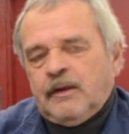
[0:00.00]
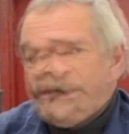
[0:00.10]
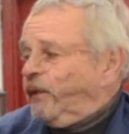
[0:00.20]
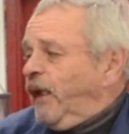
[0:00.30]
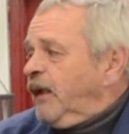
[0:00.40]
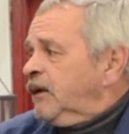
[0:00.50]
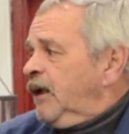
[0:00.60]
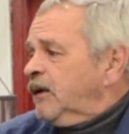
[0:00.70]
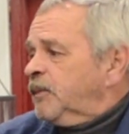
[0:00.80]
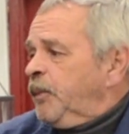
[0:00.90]

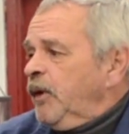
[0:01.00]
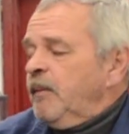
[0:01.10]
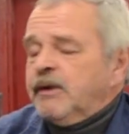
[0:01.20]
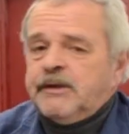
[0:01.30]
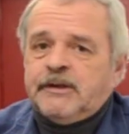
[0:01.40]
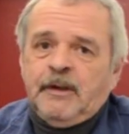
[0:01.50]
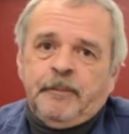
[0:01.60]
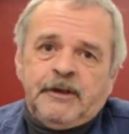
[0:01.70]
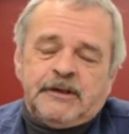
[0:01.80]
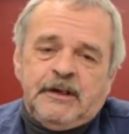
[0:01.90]
That's pretty much the
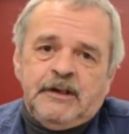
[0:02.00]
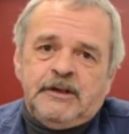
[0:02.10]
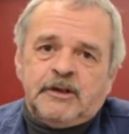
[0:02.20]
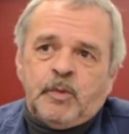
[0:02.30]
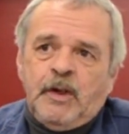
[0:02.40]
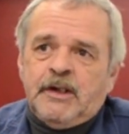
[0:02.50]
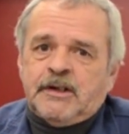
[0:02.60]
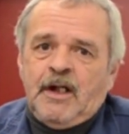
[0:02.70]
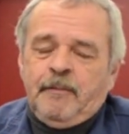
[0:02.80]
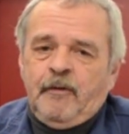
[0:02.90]
simplest and easiest way to
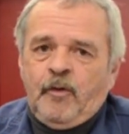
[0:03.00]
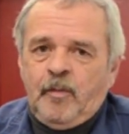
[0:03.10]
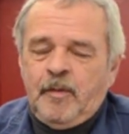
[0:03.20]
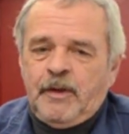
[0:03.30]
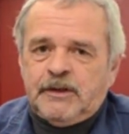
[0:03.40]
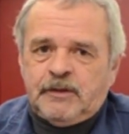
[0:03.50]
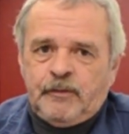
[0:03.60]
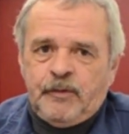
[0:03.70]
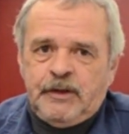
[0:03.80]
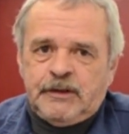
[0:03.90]
stop your foamy brushes
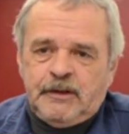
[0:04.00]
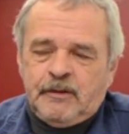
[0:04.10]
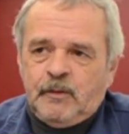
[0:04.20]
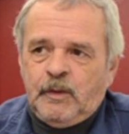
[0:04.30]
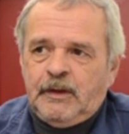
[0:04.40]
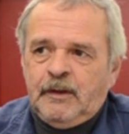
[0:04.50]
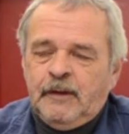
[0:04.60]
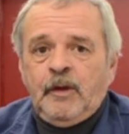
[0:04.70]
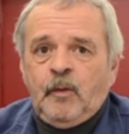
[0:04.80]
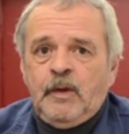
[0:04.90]
from freezing during the winter.
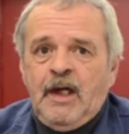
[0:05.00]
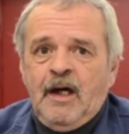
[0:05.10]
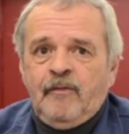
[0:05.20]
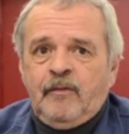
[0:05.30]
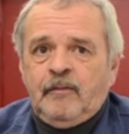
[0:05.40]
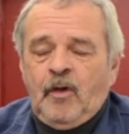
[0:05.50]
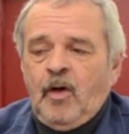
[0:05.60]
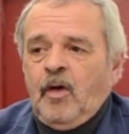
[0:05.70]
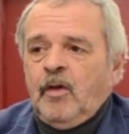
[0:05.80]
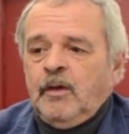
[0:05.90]
You know, we have
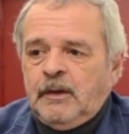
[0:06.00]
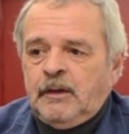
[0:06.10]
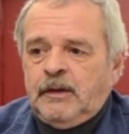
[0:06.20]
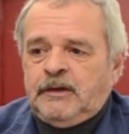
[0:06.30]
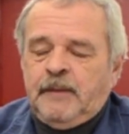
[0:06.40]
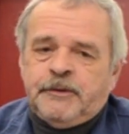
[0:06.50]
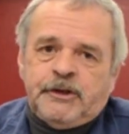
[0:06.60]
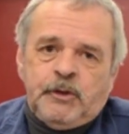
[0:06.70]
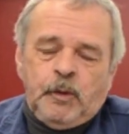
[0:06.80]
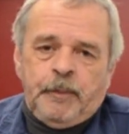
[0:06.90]
all the tips
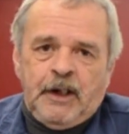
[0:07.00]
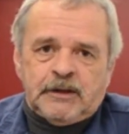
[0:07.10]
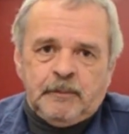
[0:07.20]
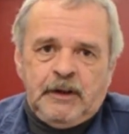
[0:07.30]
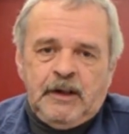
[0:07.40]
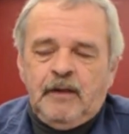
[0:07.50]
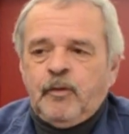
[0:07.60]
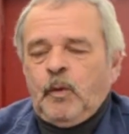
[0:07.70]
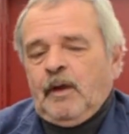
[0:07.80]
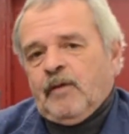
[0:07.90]
that you would possibly need
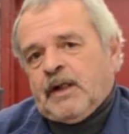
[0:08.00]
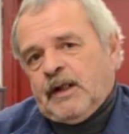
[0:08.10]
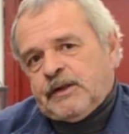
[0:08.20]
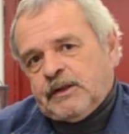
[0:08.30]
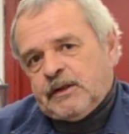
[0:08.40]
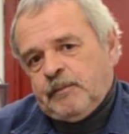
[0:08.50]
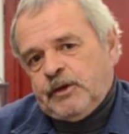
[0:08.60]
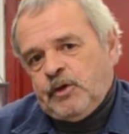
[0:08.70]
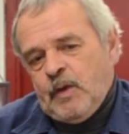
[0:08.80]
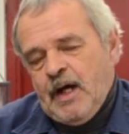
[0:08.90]
for whatever kind of system
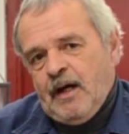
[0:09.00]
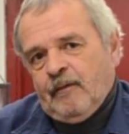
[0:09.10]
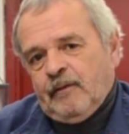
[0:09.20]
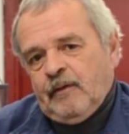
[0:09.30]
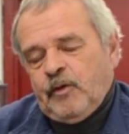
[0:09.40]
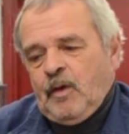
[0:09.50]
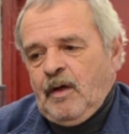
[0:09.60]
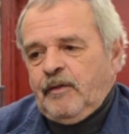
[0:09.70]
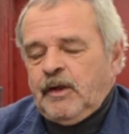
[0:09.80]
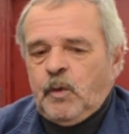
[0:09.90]
that you have. If you
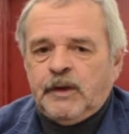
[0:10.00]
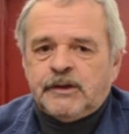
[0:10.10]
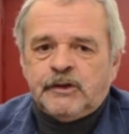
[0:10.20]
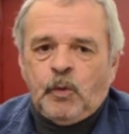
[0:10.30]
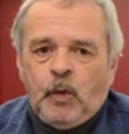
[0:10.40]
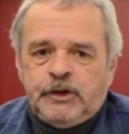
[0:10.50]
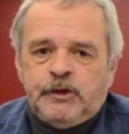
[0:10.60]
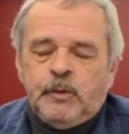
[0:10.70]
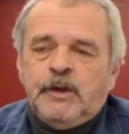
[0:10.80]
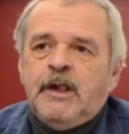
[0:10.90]
have any questions of what
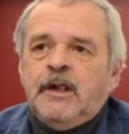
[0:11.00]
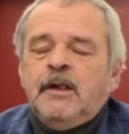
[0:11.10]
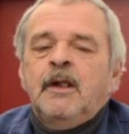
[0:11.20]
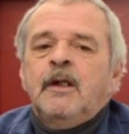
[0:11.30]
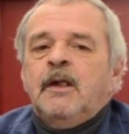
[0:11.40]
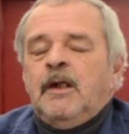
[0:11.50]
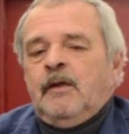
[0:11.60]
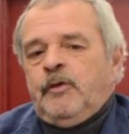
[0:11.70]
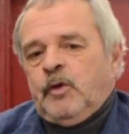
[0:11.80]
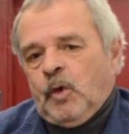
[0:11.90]
you need, and
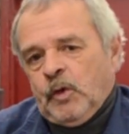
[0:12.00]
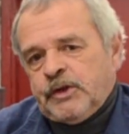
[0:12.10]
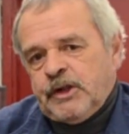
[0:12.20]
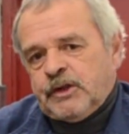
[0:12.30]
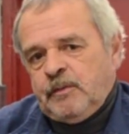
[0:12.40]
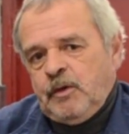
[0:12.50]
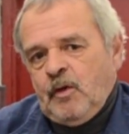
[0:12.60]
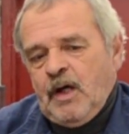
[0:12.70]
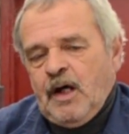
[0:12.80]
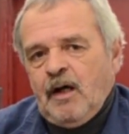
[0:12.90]
if you know the system
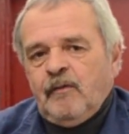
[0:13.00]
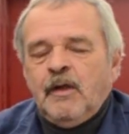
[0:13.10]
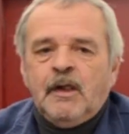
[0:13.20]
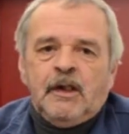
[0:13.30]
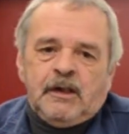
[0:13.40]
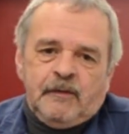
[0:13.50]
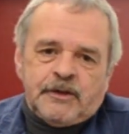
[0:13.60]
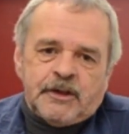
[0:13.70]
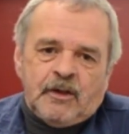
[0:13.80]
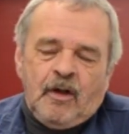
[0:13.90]
you have, give
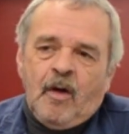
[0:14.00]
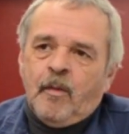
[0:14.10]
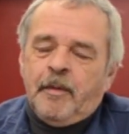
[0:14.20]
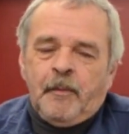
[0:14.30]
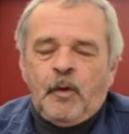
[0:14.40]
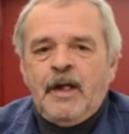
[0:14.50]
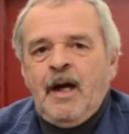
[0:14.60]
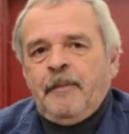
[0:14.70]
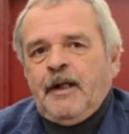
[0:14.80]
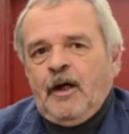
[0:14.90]
us a call. We'll be more than
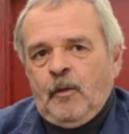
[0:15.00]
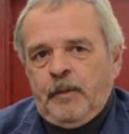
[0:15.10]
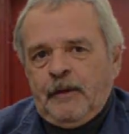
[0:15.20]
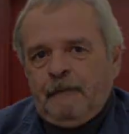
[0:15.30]
happy to help you.